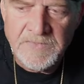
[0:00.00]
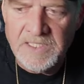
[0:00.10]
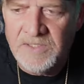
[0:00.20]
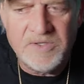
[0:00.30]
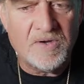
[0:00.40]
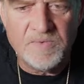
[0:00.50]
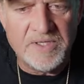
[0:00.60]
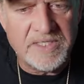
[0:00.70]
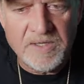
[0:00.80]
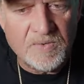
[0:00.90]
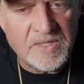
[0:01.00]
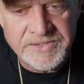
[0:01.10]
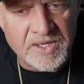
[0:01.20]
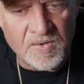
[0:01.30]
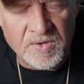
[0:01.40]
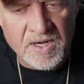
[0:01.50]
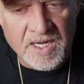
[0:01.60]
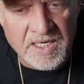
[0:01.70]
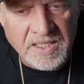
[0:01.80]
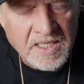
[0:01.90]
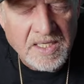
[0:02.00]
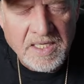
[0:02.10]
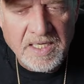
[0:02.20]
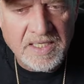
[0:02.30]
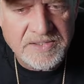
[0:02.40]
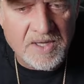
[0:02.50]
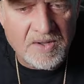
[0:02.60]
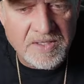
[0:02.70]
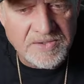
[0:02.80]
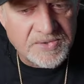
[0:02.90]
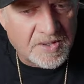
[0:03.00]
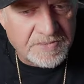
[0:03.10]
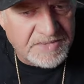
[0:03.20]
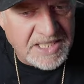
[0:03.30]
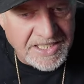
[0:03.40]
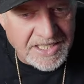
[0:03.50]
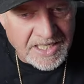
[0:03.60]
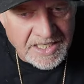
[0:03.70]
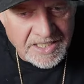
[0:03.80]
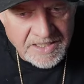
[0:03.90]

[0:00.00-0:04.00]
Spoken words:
You don't really know what's going on. It's all controlled media.